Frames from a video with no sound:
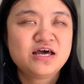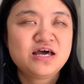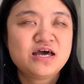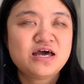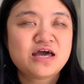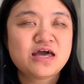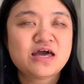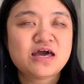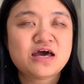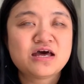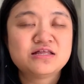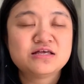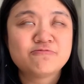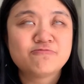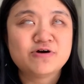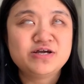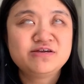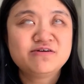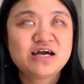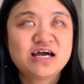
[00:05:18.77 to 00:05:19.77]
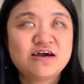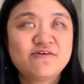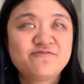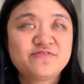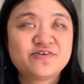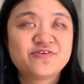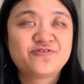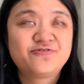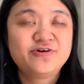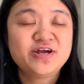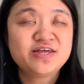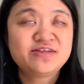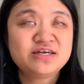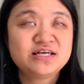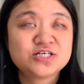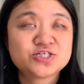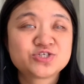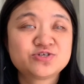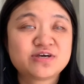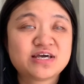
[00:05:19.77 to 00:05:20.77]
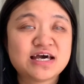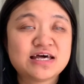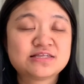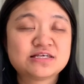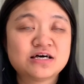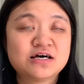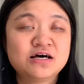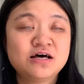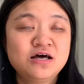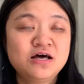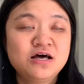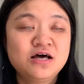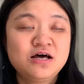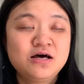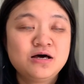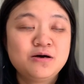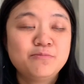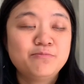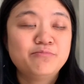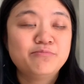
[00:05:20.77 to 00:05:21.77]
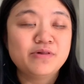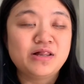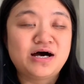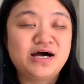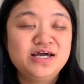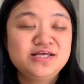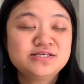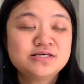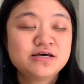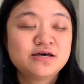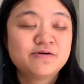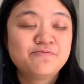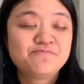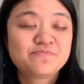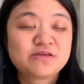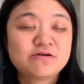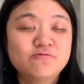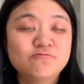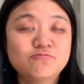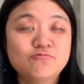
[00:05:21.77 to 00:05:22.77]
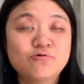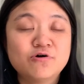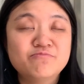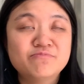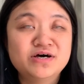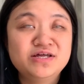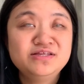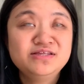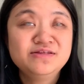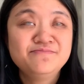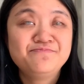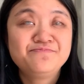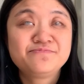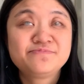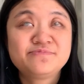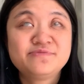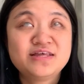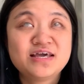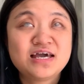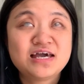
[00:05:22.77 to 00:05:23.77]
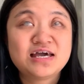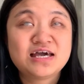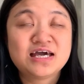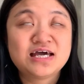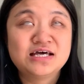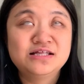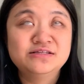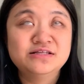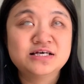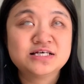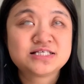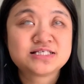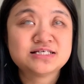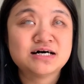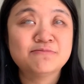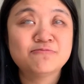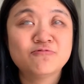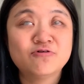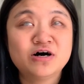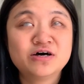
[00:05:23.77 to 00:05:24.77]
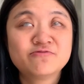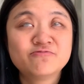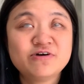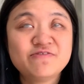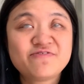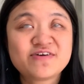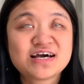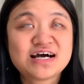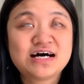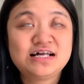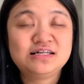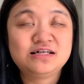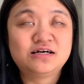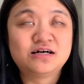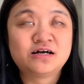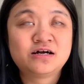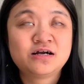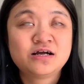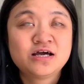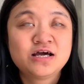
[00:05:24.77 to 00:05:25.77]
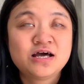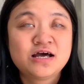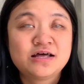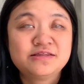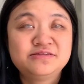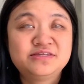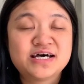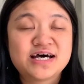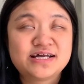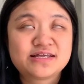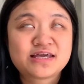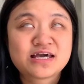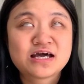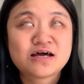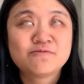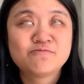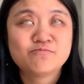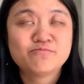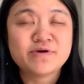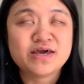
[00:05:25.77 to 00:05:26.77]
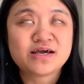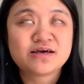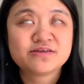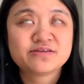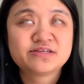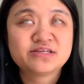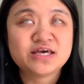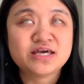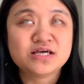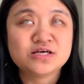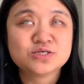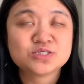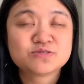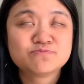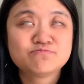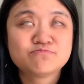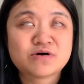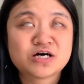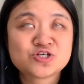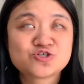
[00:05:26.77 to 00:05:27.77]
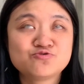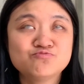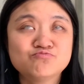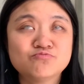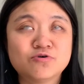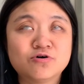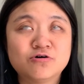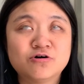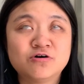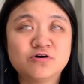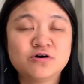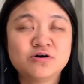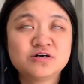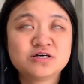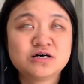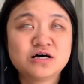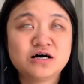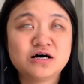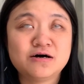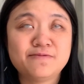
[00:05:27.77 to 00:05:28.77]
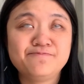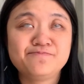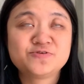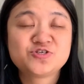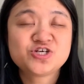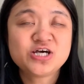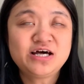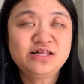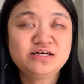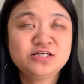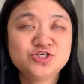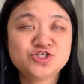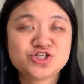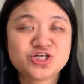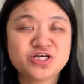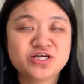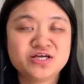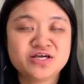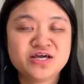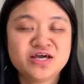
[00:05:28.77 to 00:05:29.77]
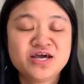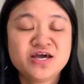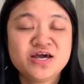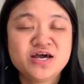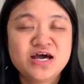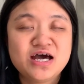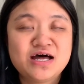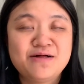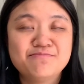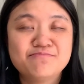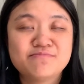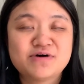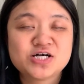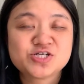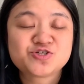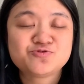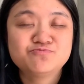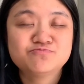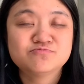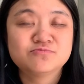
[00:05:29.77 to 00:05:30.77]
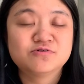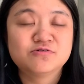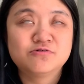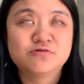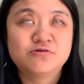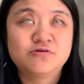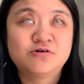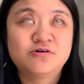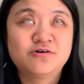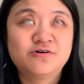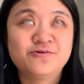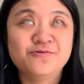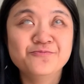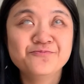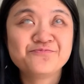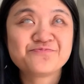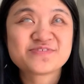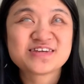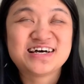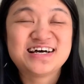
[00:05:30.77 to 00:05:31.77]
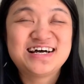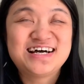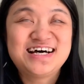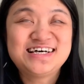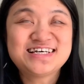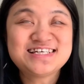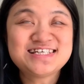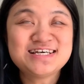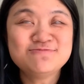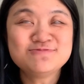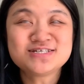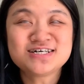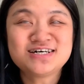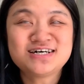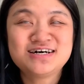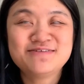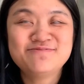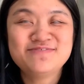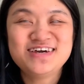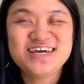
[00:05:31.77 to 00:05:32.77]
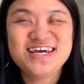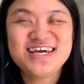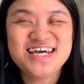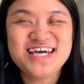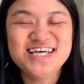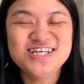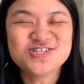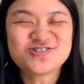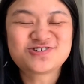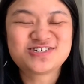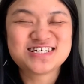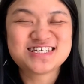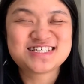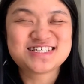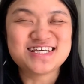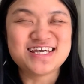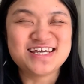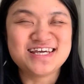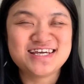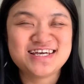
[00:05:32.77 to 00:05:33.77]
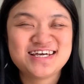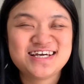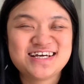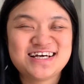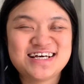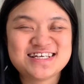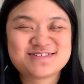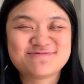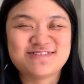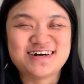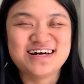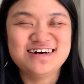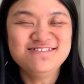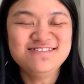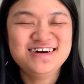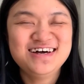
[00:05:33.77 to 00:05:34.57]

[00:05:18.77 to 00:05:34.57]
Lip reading: And when you have the three things together, blind, woman, and someone with color, that can make things much more challenging and much more, at the same time, interesting as well.